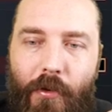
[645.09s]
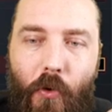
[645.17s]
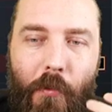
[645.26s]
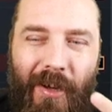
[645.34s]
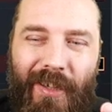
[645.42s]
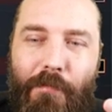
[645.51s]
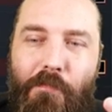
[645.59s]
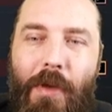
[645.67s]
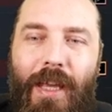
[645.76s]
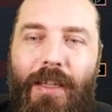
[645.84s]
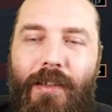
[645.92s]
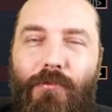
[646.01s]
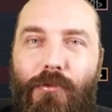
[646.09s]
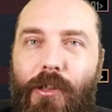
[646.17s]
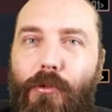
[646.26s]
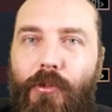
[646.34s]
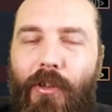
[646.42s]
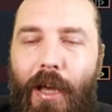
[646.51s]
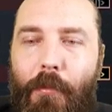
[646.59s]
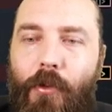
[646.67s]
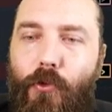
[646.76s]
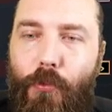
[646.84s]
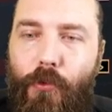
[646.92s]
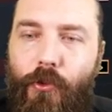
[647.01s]
all my main real
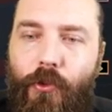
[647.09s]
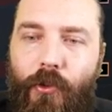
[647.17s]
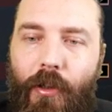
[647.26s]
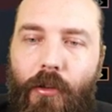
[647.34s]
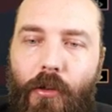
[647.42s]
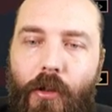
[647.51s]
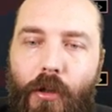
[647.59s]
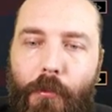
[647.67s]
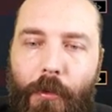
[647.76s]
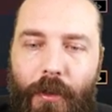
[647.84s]
damage was still up.